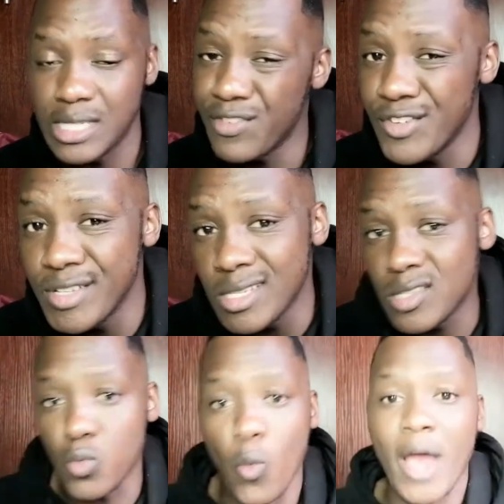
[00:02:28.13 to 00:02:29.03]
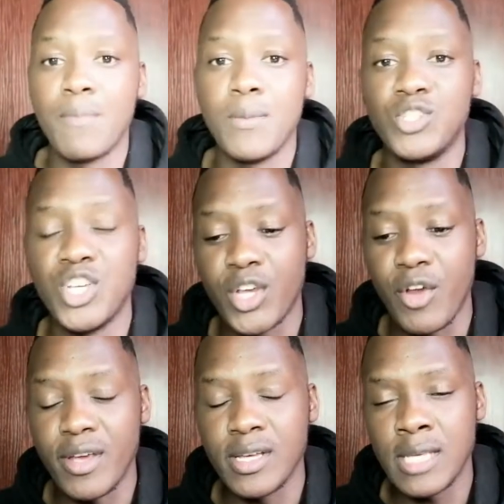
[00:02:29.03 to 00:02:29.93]
The different reasons why people change
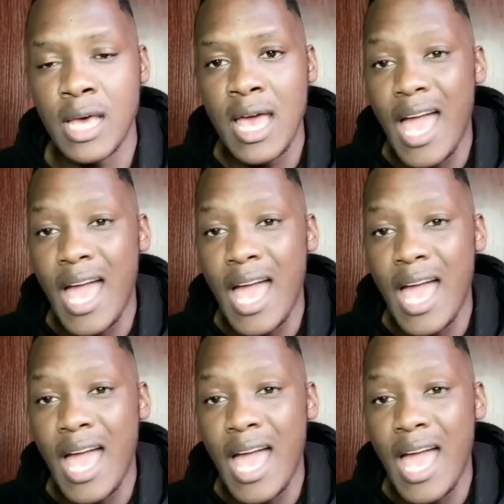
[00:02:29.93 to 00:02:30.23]
careers.